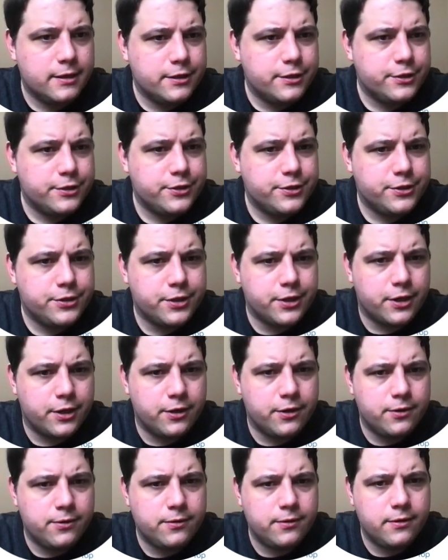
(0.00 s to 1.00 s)

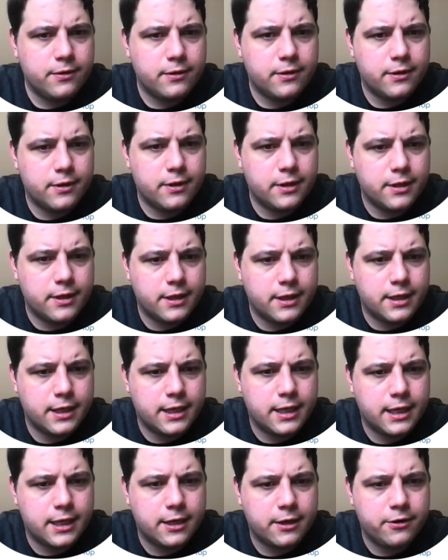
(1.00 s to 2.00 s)
So,
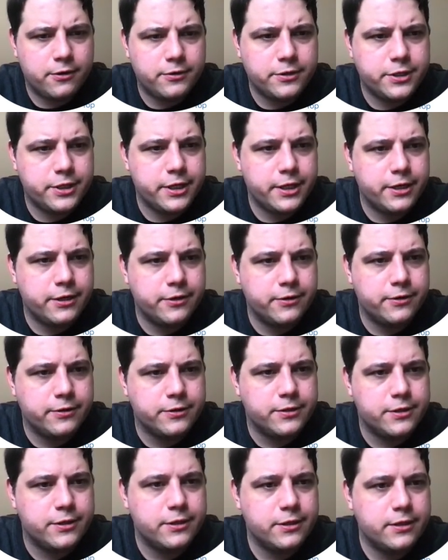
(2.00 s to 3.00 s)
how to
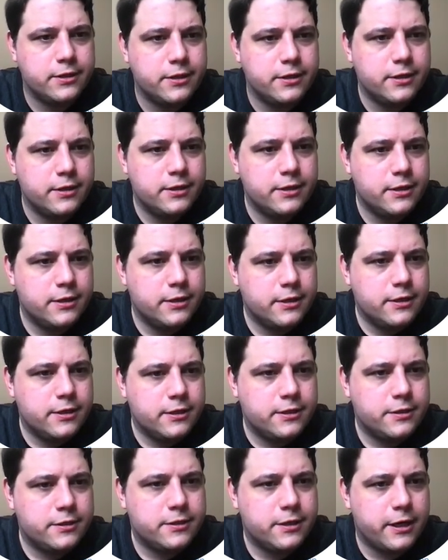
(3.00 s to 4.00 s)
use
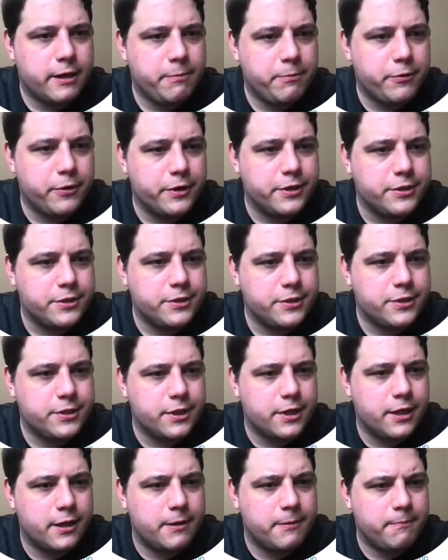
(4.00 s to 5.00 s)

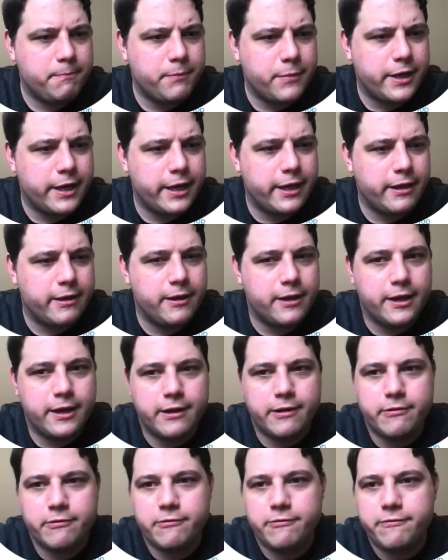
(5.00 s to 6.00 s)
Cypress.
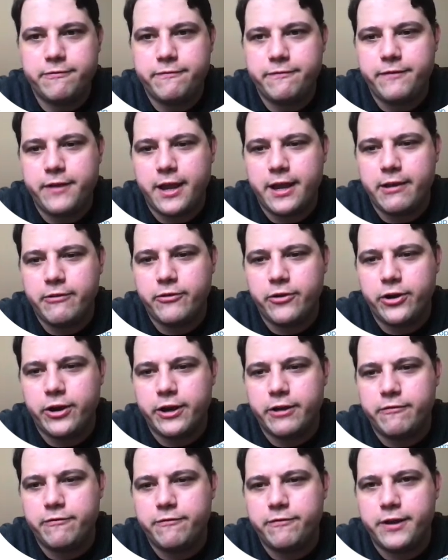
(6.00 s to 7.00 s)
My
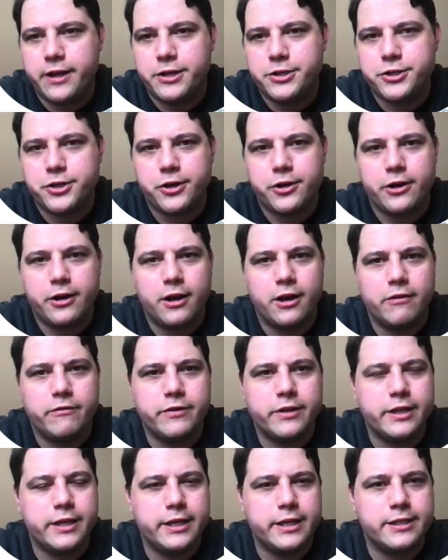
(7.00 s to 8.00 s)
favorite feature of
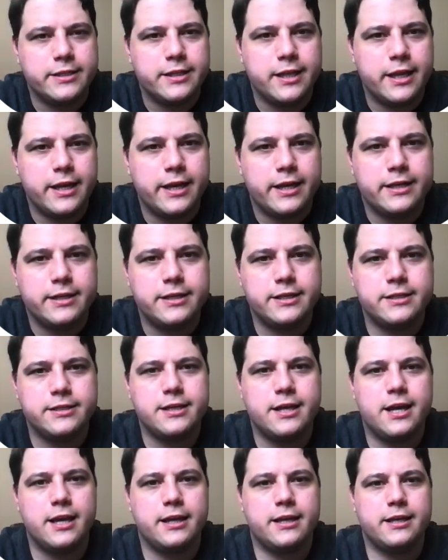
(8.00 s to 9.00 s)
it is that it does
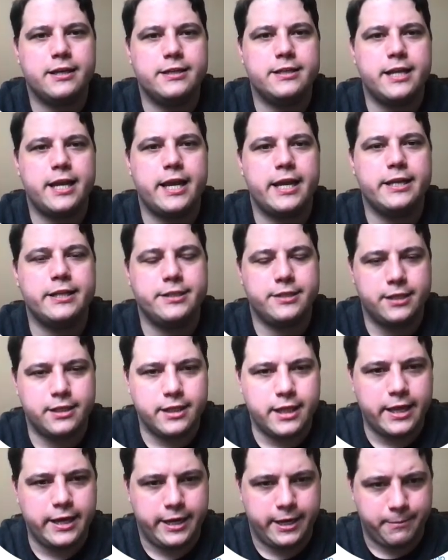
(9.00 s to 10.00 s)
not contain
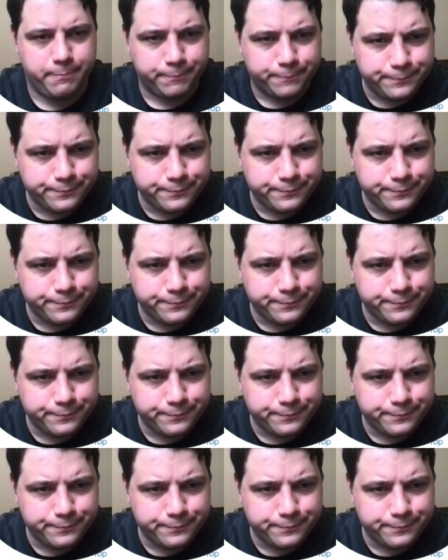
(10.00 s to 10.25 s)
Selenium.